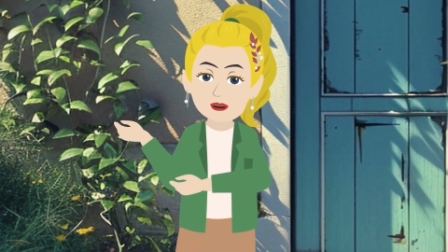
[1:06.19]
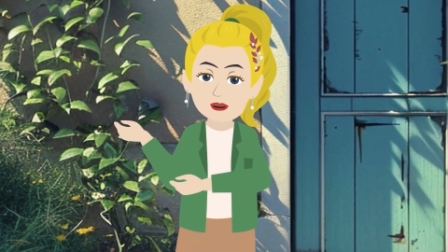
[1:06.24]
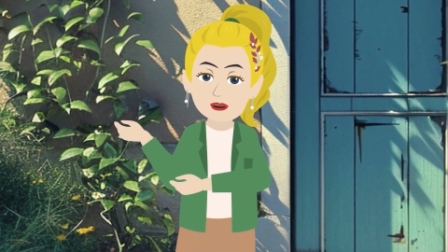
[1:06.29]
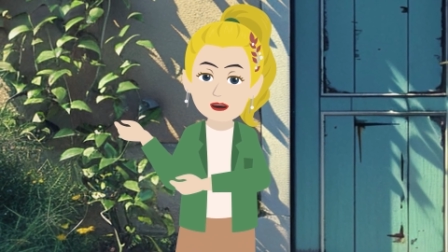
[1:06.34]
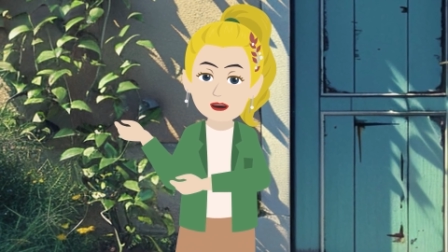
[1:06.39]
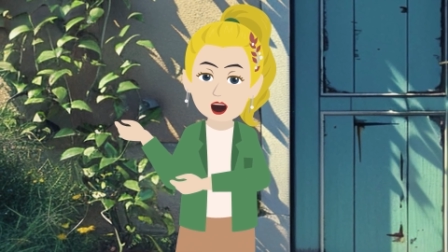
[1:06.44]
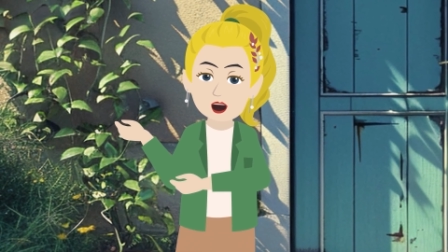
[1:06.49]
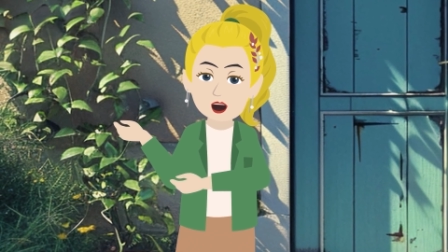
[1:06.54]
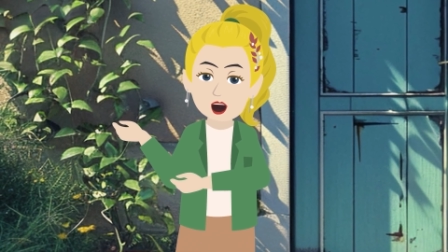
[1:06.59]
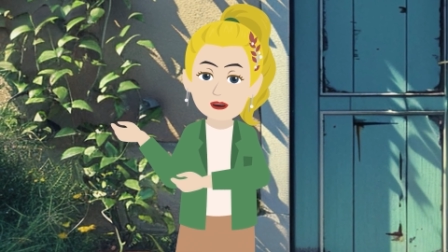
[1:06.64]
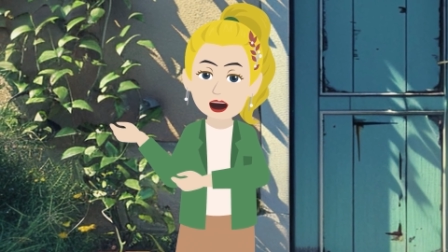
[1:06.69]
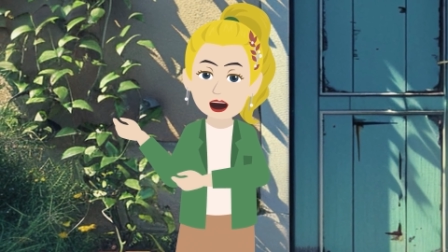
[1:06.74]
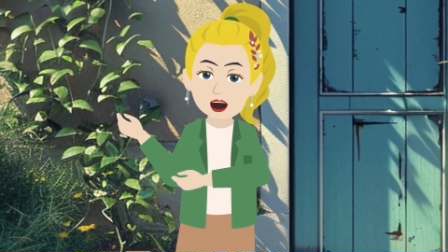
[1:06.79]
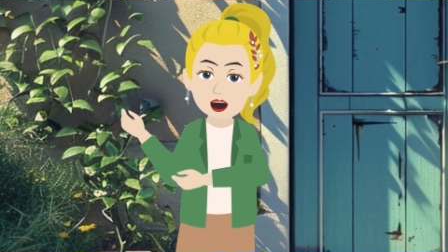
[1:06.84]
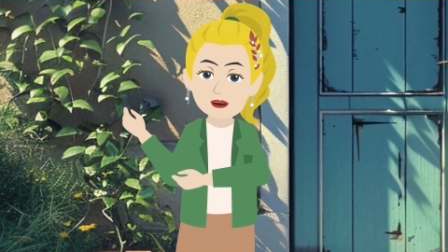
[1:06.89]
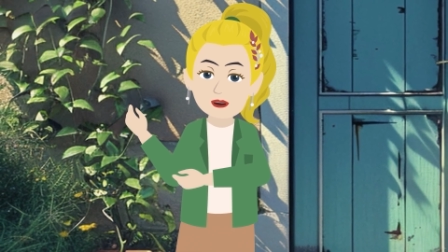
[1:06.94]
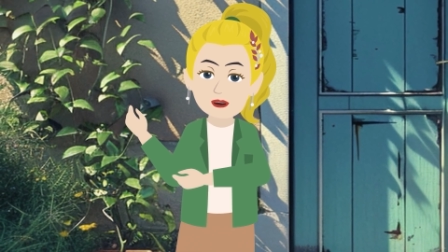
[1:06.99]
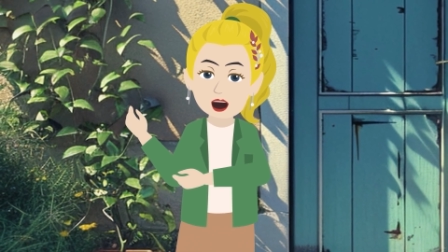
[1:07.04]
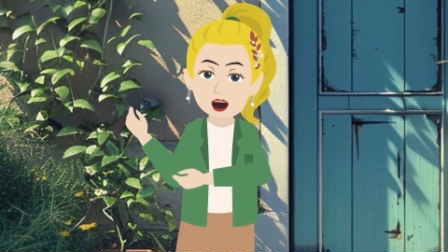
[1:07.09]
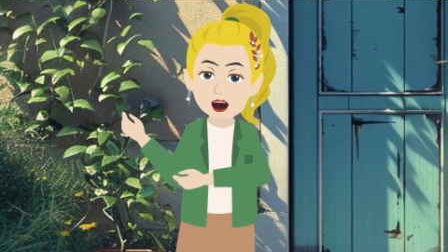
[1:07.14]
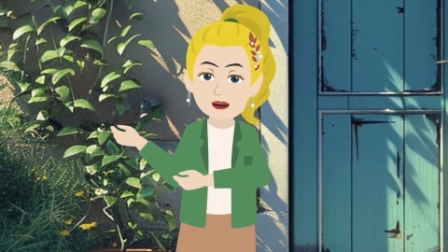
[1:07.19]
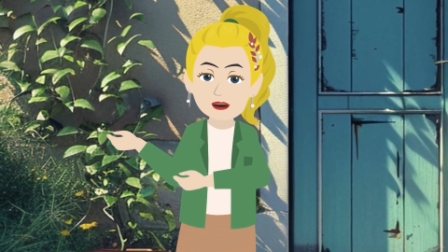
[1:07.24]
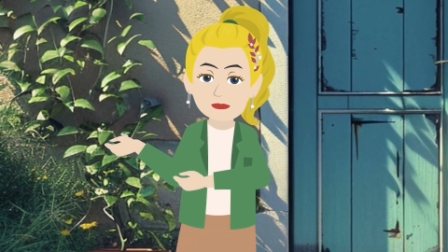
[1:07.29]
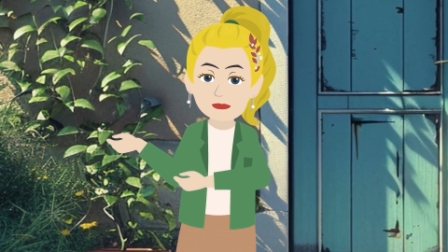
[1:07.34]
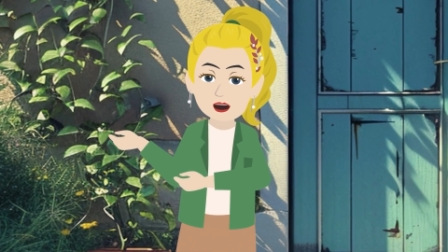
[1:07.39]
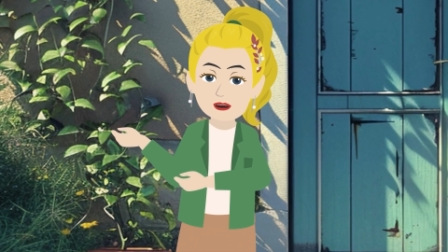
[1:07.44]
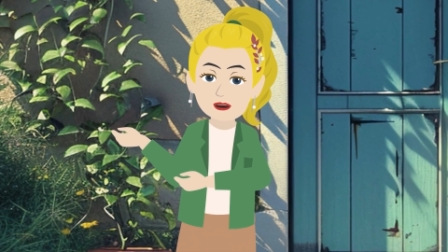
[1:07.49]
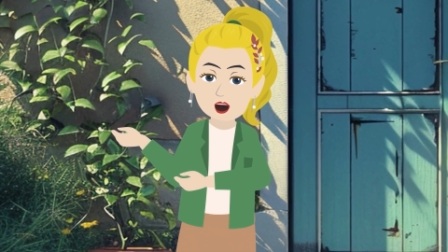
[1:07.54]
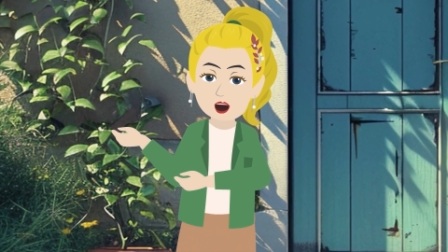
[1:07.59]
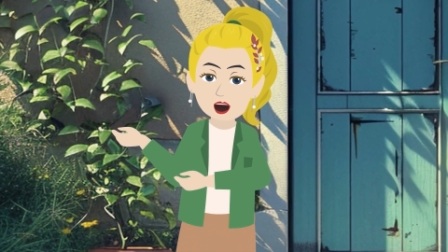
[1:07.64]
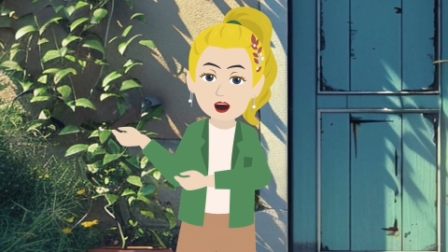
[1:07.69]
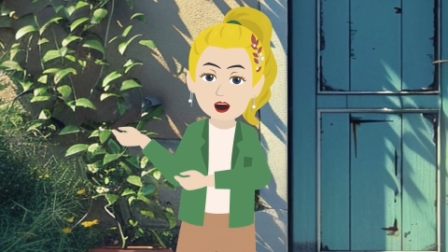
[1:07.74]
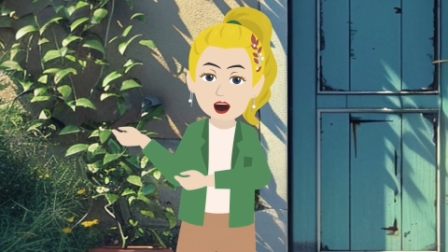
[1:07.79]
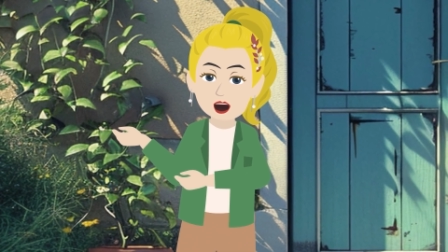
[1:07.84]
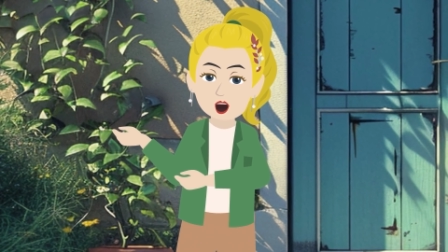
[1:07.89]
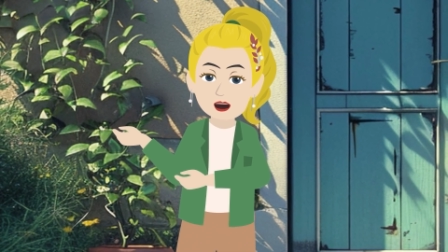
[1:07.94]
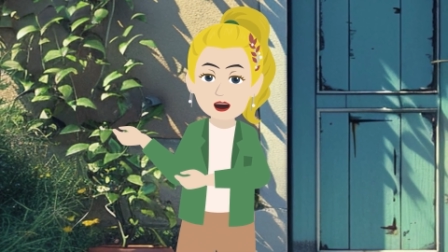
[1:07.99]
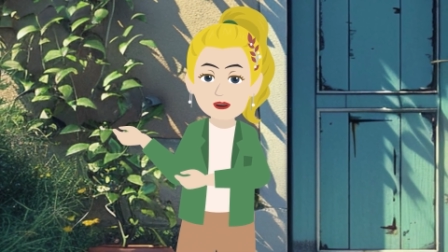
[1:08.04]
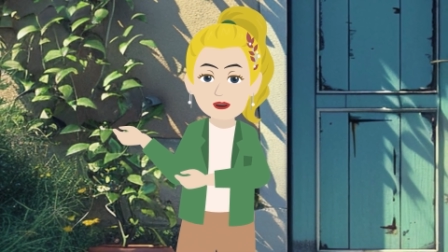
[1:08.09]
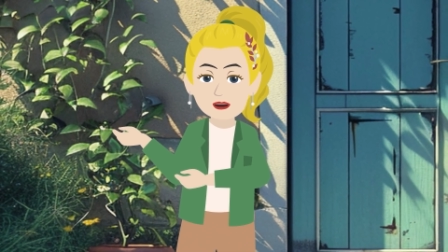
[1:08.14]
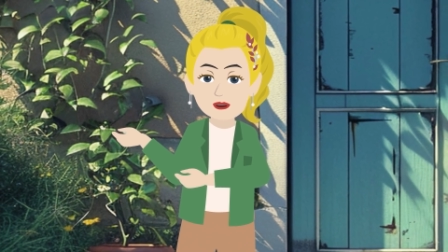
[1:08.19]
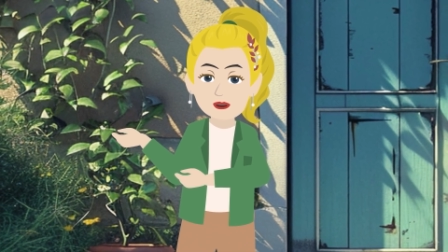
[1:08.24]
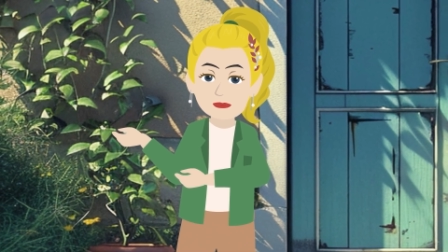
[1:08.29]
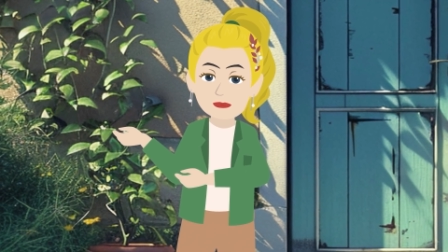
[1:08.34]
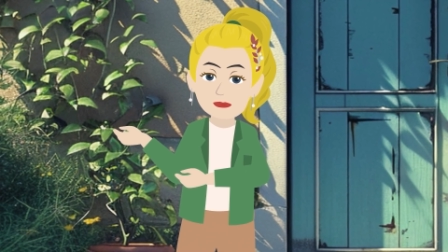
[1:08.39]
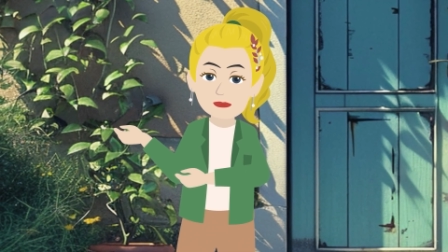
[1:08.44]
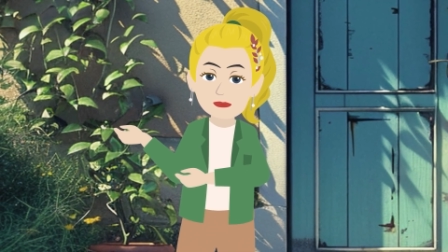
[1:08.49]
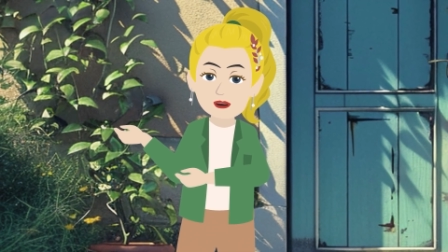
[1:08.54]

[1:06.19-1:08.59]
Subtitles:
And it is not so much that you are lazy.